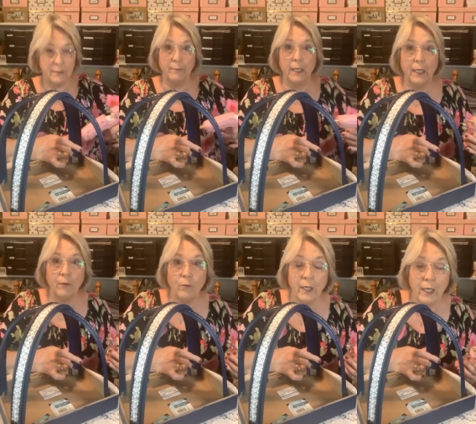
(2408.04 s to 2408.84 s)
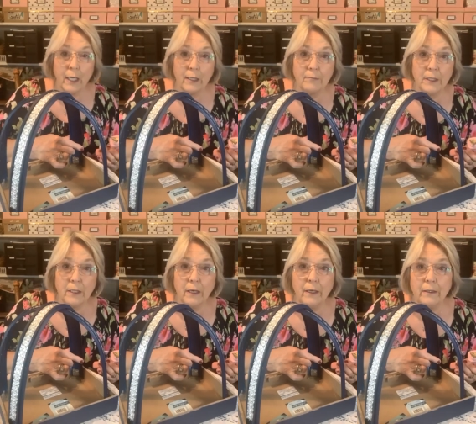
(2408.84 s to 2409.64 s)
in just a minute when I get them
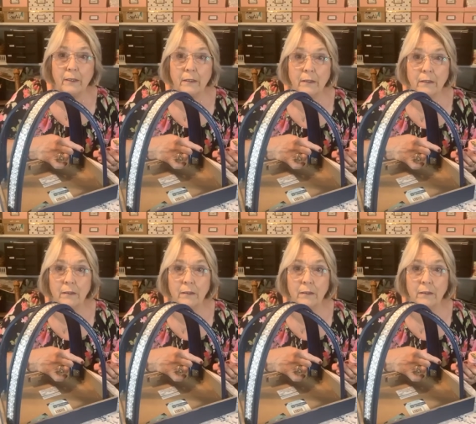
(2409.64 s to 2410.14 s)
done.